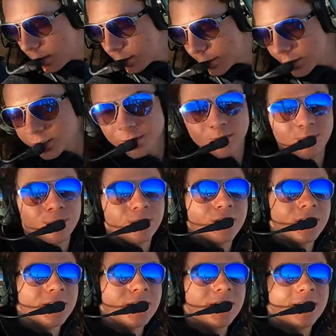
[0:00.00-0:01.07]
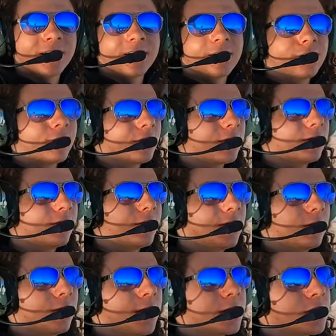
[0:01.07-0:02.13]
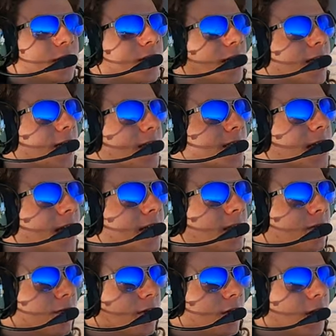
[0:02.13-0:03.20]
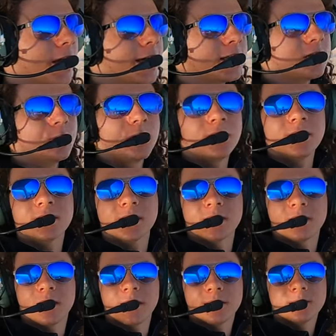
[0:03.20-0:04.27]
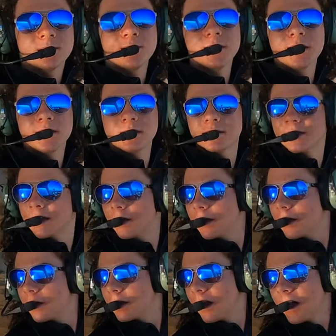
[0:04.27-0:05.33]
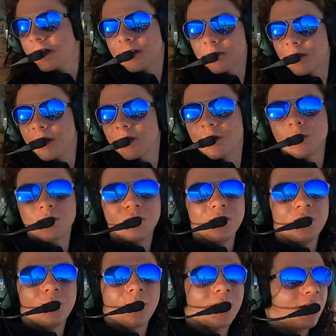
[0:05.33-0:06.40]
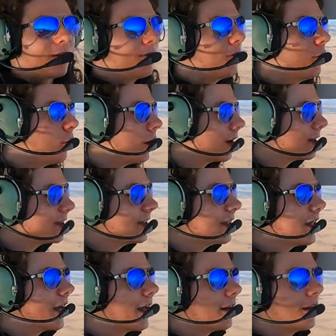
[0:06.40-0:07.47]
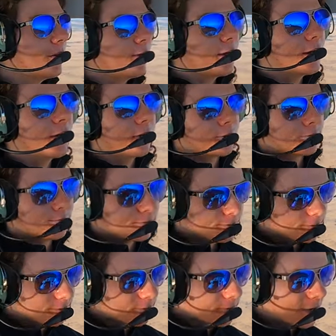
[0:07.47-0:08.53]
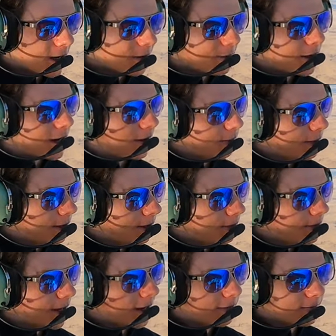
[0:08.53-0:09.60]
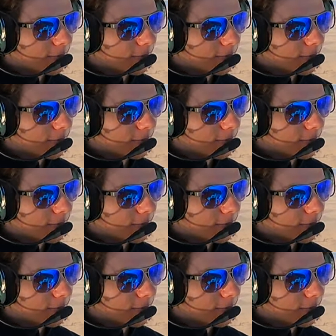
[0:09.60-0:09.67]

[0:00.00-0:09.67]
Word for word: there's a million different configurations I could test for glide speeds and climb speeds. I could make a whole video about it. If you want to see that, let me know. I'd be happy to do that.